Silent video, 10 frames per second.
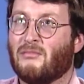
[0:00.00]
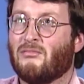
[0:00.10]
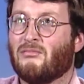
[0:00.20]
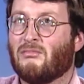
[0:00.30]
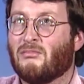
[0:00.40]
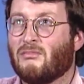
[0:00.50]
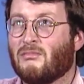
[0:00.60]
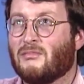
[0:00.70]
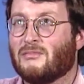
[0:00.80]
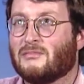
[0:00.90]
and
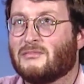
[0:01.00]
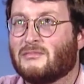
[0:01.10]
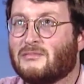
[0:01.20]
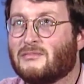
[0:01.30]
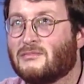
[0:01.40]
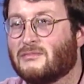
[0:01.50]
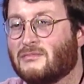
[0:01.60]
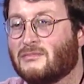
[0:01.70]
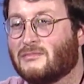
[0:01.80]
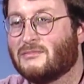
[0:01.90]

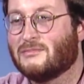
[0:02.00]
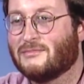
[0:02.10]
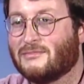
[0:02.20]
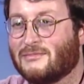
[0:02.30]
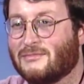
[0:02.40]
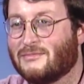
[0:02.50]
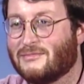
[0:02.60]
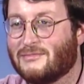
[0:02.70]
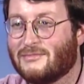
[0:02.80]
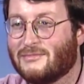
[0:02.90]
therefore
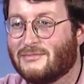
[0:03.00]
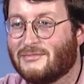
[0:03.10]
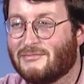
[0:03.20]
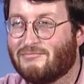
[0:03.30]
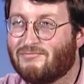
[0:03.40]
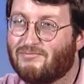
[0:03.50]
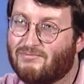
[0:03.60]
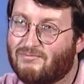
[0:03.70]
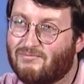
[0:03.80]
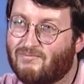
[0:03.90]
antagonistic. Isn't
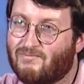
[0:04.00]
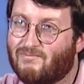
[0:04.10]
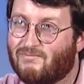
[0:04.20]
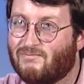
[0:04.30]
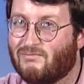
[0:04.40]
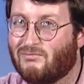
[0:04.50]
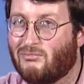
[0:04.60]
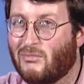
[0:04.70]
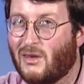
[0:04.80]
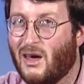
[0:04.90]
that kind of
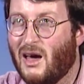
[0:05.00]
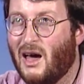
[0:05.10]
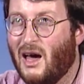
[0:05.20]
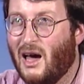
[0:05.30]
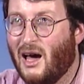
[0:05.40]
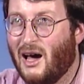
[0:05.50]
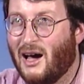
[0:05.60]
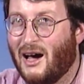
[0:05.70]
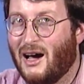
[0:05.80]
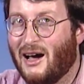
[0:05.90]

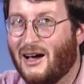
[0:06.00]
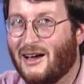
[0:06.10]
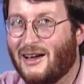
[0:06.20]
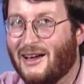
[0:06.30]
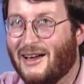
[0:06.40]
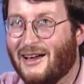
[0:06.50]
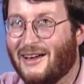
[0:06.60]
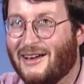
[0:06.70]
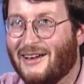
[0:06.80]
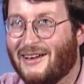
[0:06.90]
contradictory
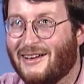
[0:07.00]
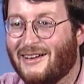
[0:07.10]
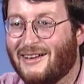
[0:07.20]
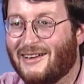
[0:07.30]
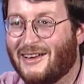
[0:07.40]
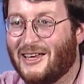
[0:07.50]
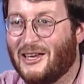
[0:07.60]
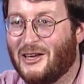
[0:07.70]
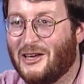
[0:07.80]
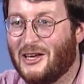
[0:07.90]
to the
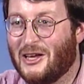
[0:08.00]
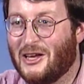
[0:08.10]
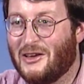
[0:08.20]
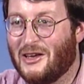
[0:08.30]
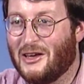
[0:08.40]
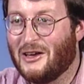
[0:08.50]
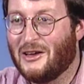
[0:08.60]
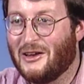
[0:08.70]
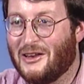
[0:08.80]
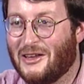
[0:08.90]
kind of
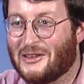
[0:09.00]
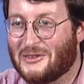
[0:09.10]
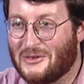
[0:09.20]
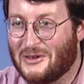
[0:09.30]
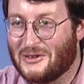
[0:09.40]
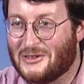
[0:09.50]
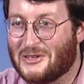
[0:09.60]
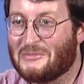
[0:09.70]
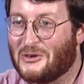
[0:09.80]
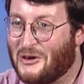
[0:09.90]
harmonious
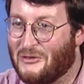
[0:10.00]
relationship that